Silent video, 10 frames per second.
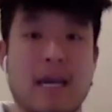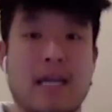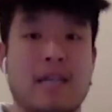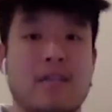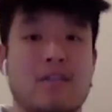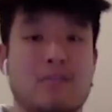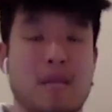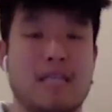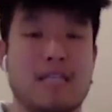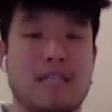And then there's
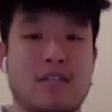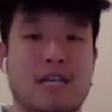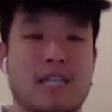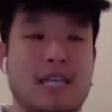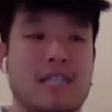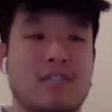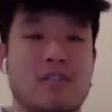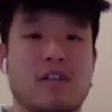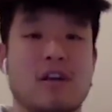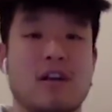plastic trash cans that are
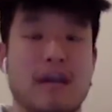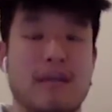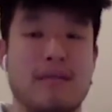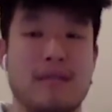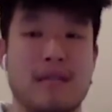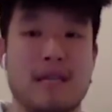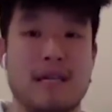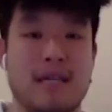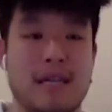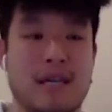just all empty
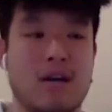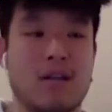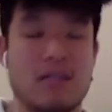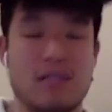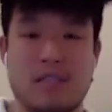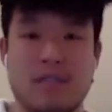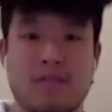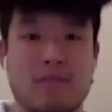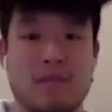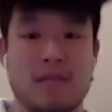and like all
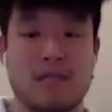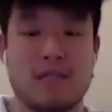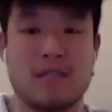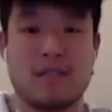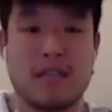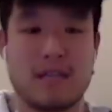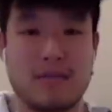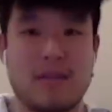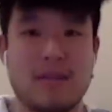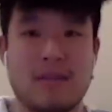disheveled because you know, like
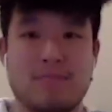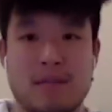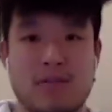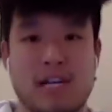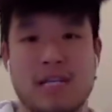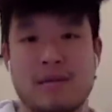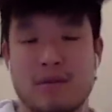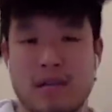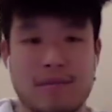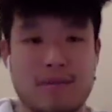when the p- trash
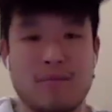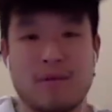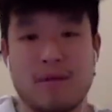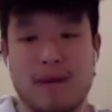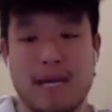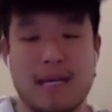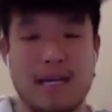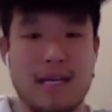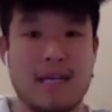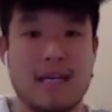people come, they don't put it back neat.